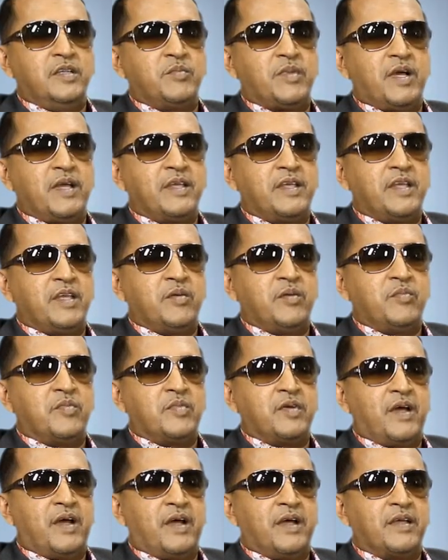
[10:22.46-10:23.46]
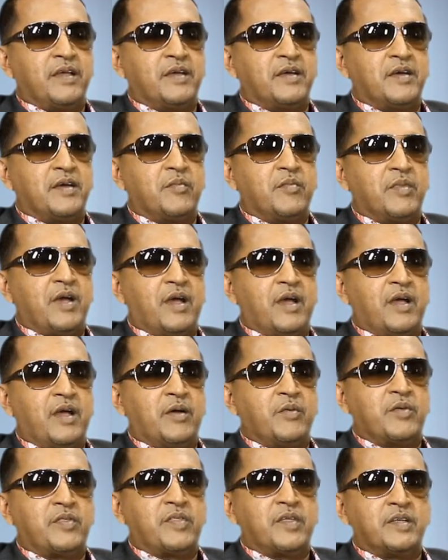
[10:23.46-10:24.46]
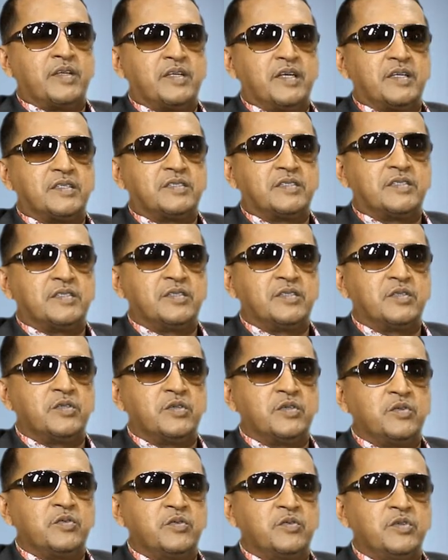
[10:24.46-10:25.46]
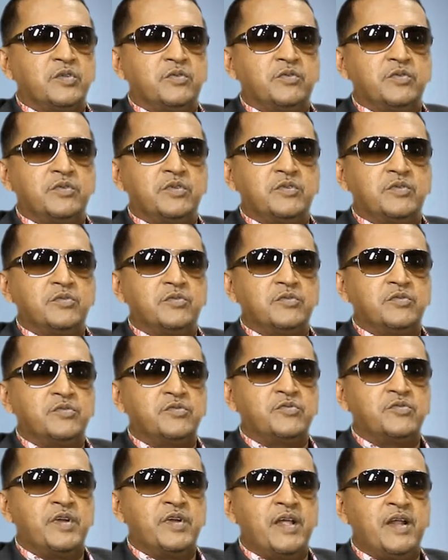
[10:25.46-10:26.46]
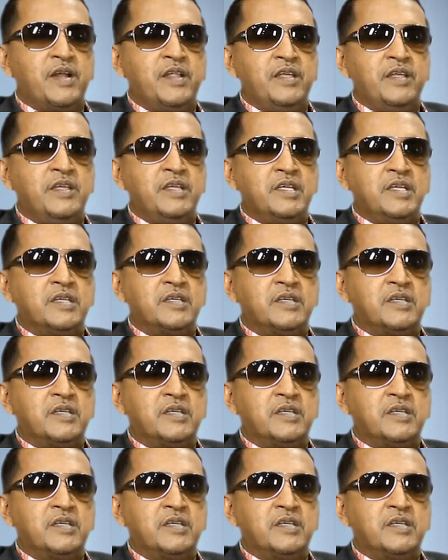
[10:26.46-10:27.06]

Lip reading: in my game, I would think that, you know, you really,